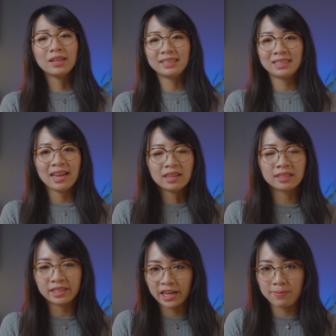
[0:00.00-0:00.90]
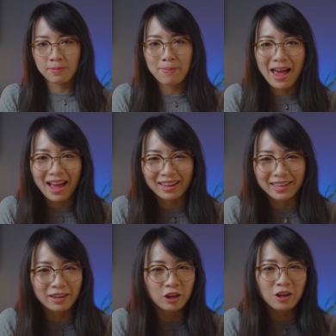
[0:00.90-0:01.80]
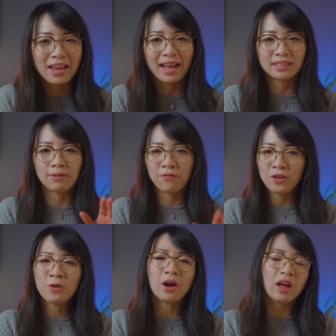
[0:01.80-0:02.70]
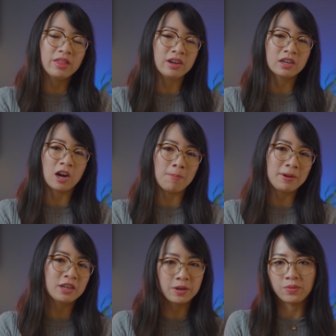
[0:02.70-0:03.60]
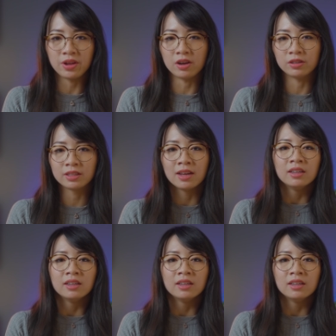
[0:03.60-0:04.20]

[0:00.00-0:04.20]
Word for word: let's take a step back and look at a few other common careers: